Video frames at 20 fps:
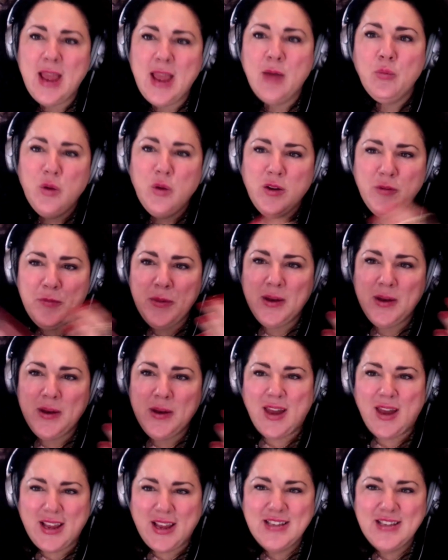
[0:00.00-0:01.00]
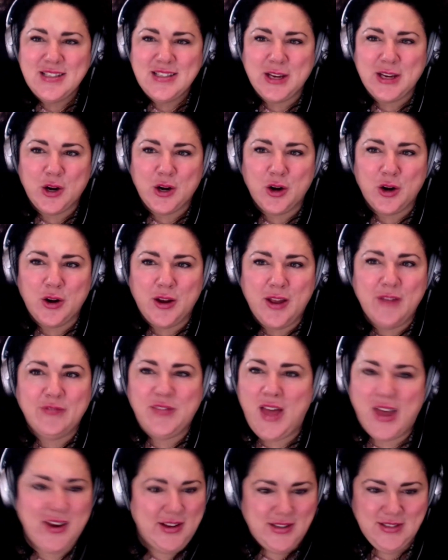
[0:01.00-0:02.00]
it would have been a lot easier if
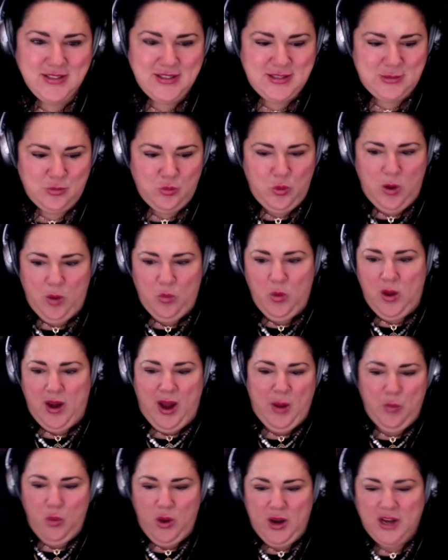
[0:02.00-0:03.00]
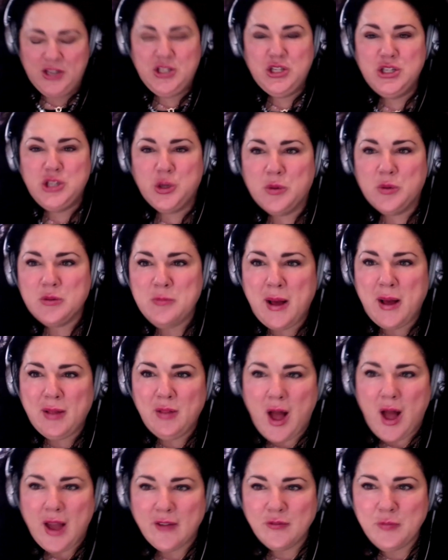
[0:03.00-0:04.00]
that is what I wanted to do with my
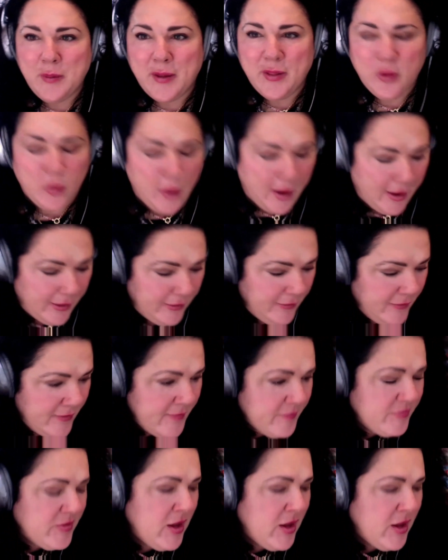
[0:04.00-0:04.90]
life, by the way.